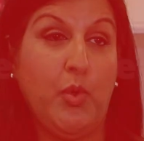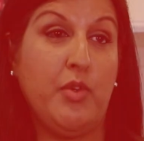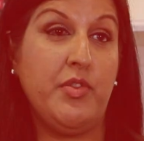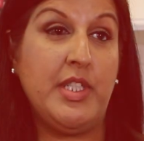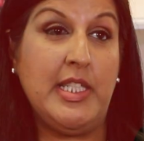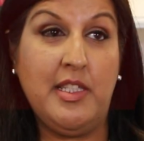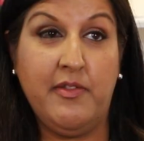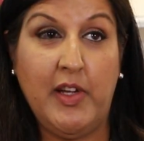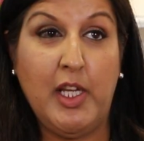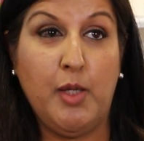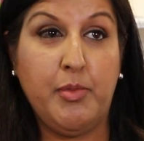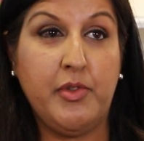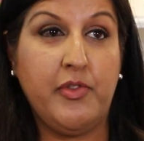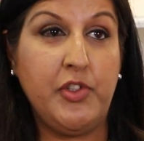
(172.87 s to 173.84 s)
warranties
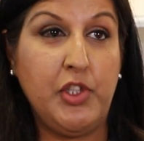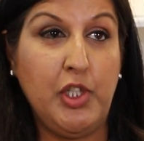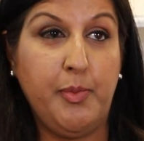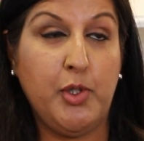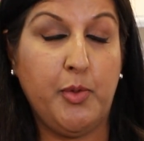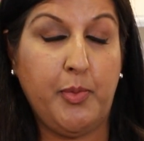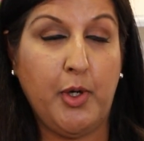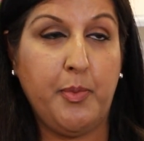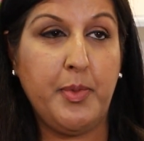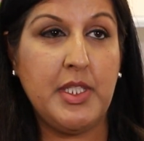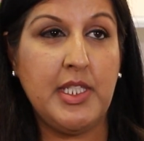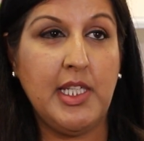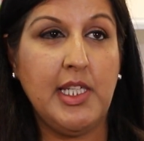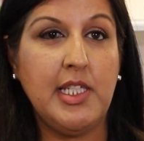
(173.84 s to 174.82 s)
available for new build
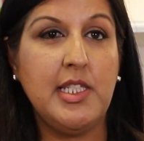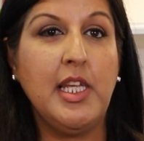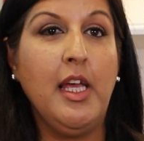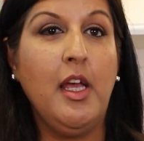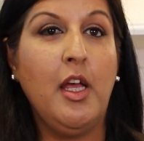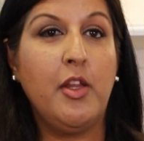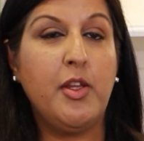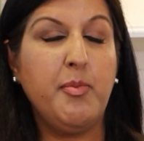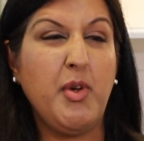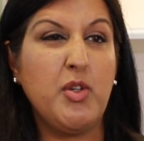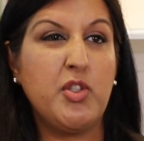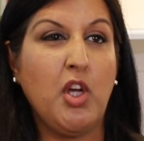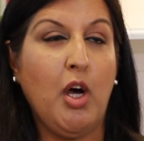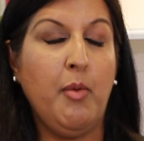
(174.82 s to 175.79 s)
properties. The
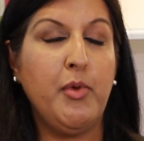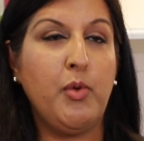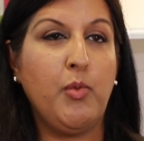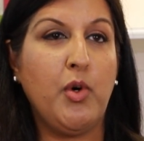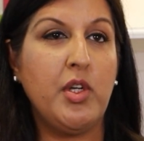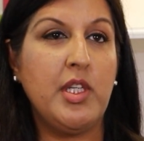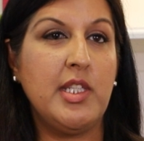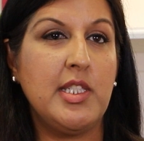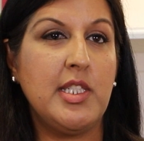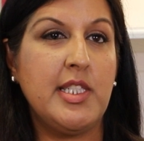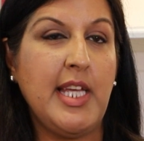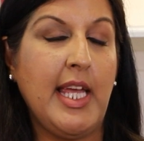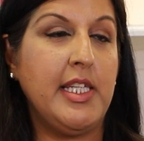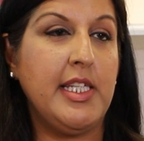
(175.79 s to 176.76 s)
most common one is a
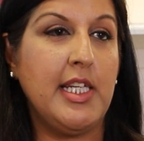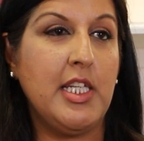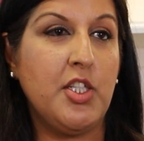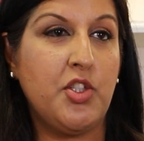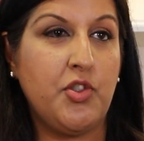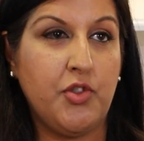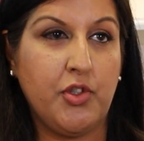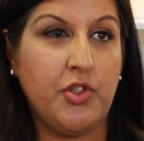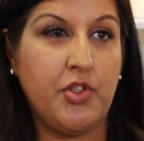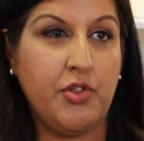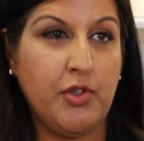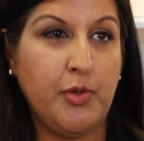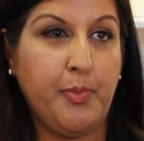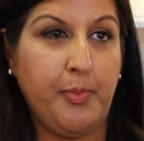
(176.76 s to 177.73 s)
10-year
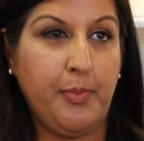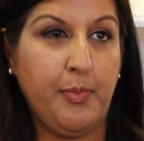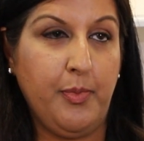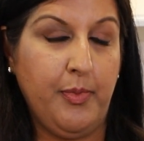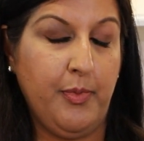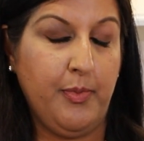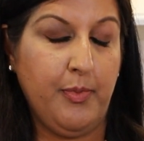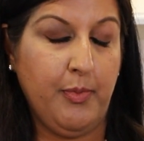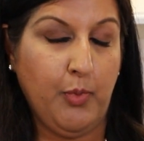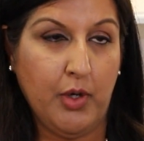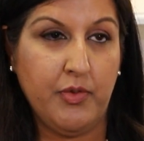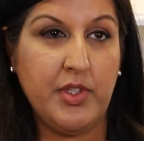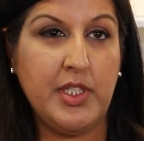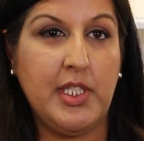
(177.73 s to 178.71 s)
structural
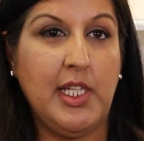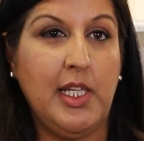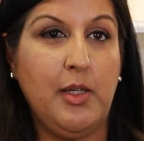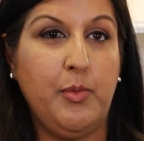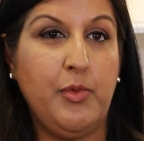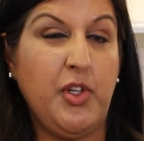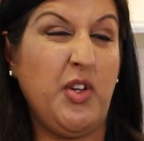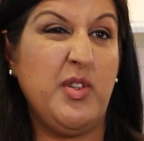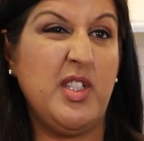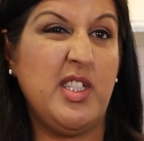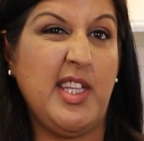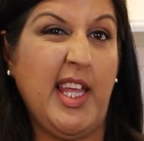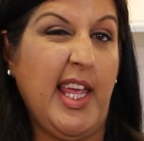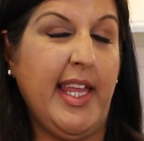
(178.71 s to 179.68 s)
warranty known
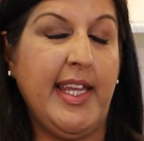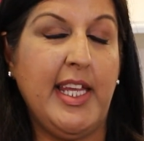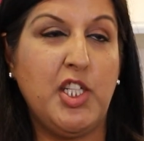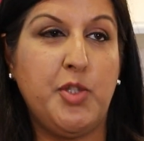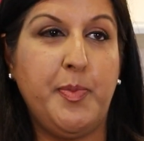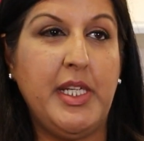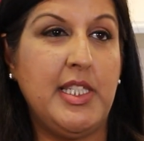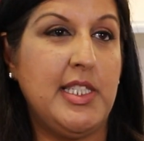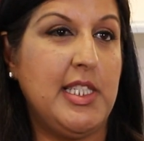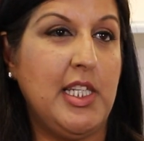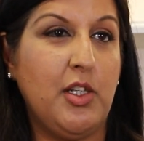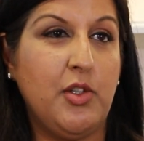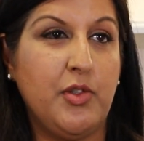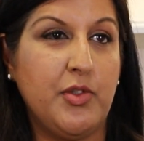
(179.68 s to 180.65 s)
as an
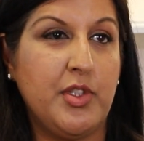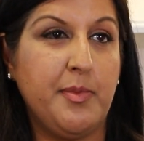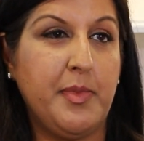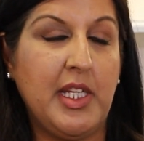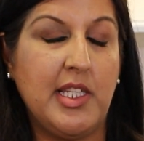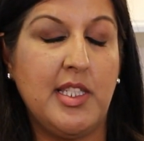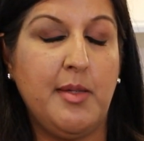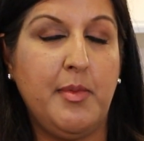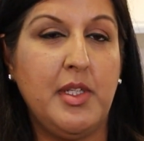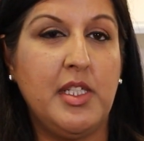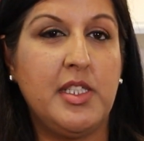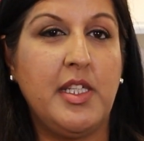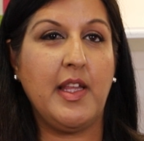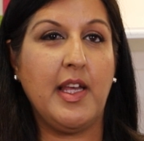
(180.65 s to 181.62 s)
NHBC or something similar
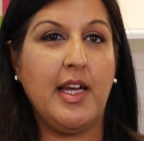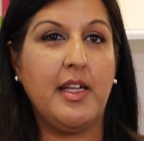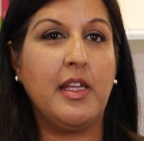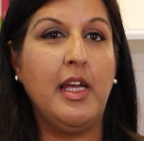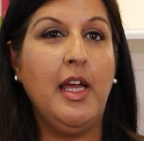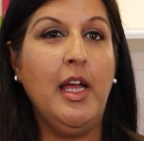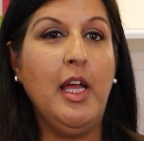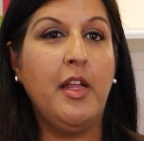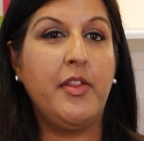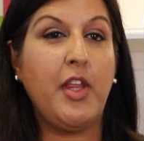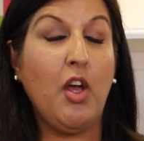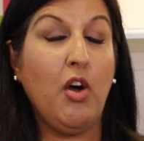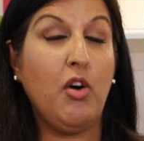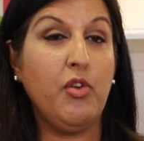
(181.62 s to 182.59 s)
that.
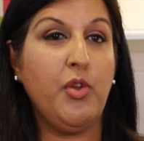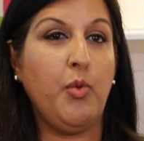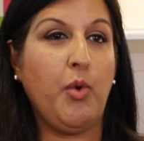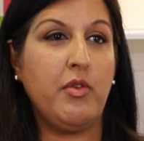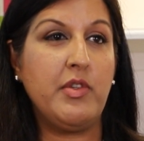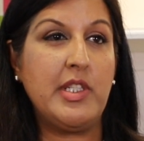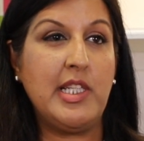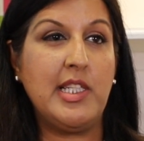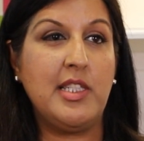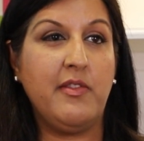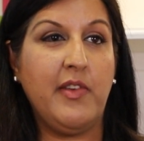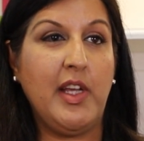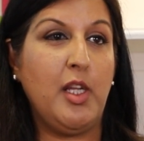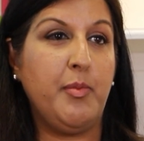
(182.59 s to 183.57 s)
There are other warranties
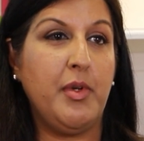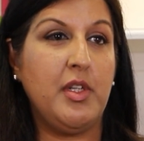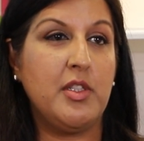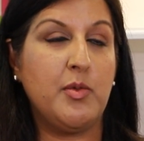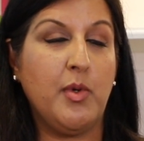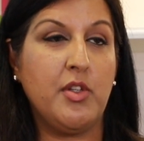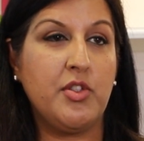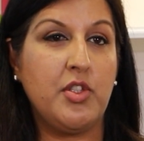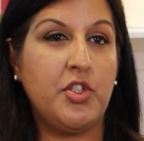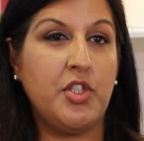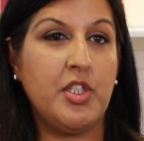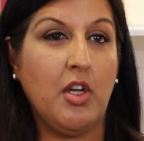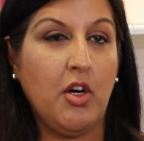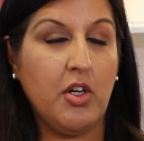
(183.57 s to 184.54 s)
available as well, such
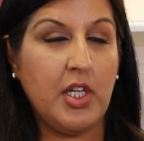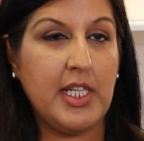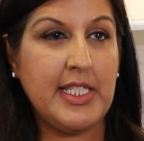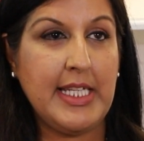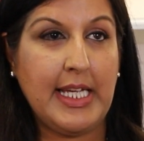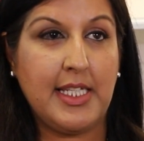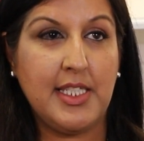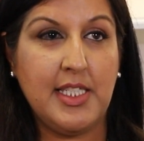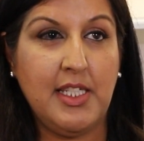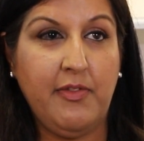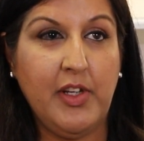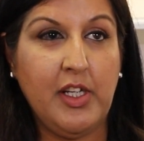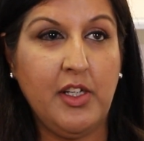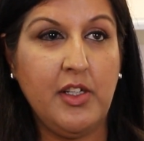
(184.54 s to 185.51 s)
as architect
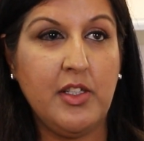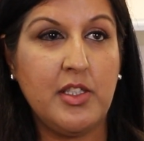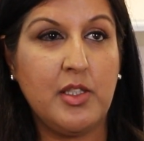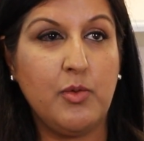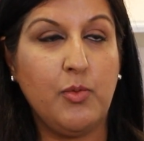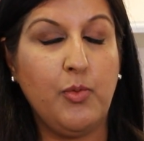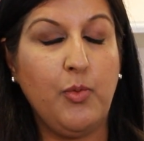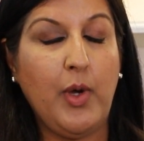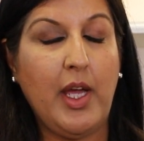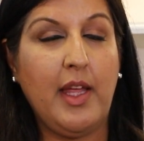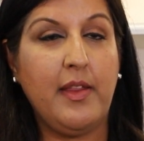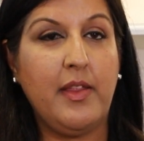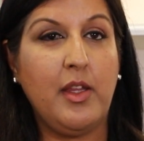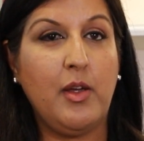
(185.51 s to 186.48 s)
certificates,
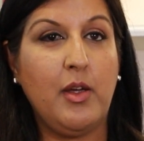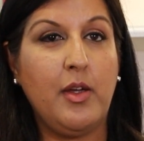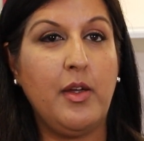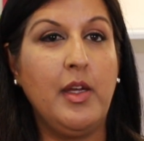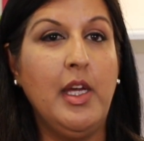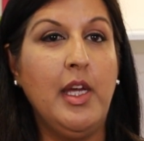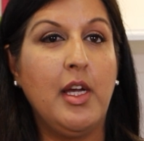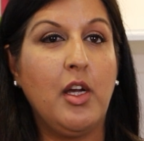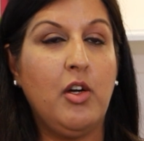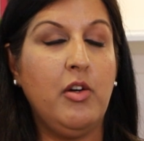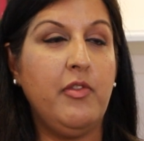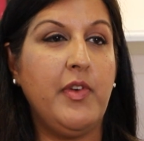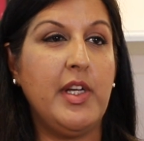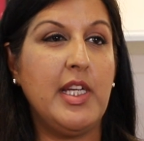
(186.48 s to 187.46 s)
where the
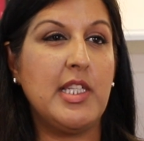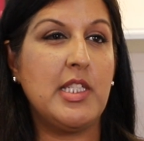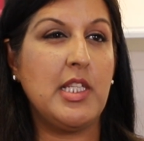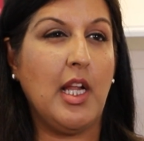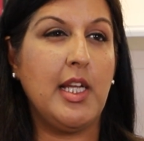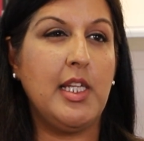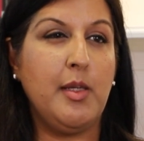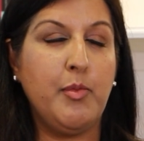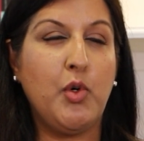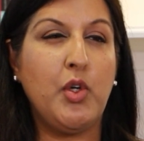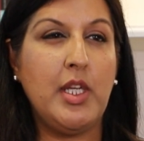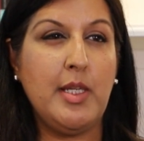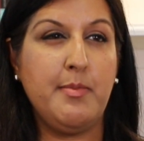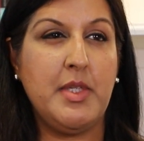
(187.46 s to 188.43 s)
cover is slightly
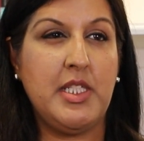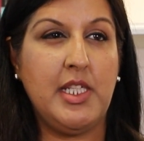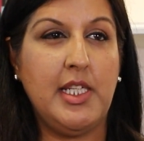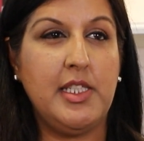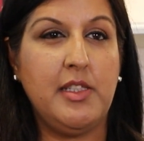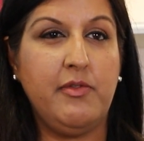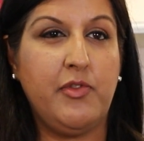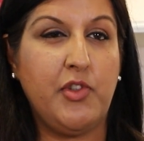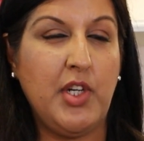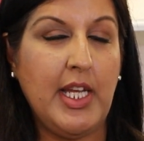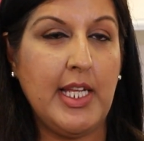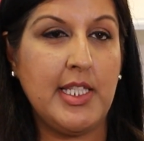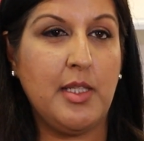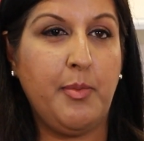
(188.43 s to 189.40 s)
more limited and for a
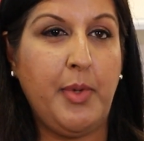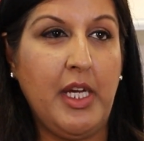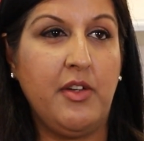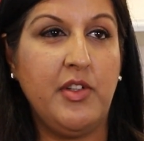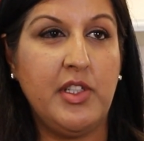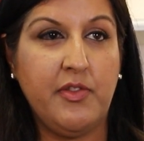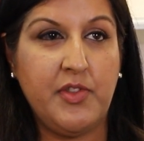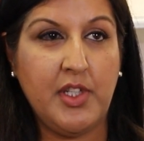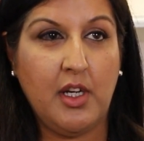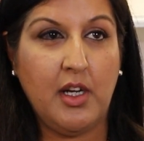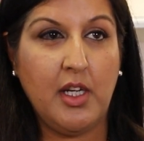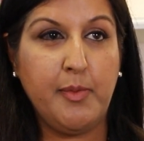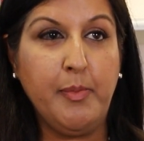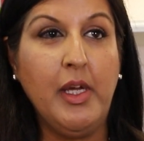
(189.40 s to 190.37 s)
lesser period of
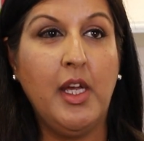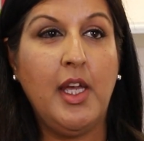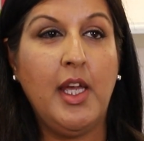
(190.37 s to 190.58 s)
time.